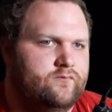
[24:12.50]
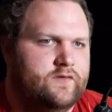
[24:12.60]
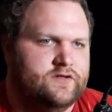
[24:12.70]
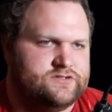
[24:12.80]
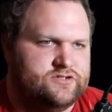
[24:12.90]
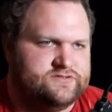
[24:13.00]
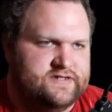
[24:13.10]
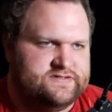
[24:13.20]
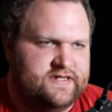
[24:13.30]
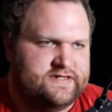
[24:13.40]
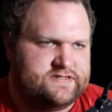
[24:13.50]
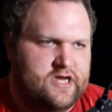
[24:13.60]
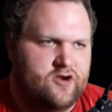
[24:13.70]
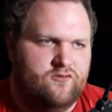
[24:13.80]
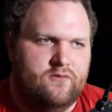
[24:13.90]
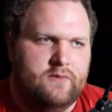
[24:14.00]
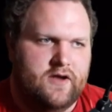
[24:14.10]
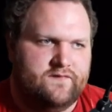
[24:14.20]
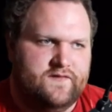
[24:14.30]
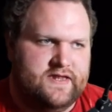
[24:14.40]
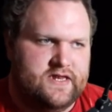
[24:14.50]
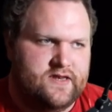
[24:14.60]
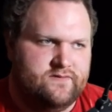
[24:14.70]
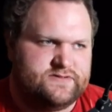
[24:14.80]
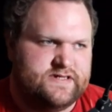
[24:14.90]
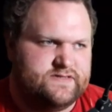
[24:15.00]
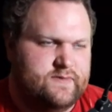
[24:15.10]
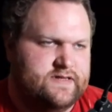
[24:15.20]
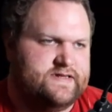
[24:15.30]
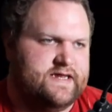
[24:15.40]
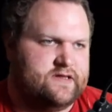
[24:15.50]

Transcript: There's no such thing as honor among thieves. These men take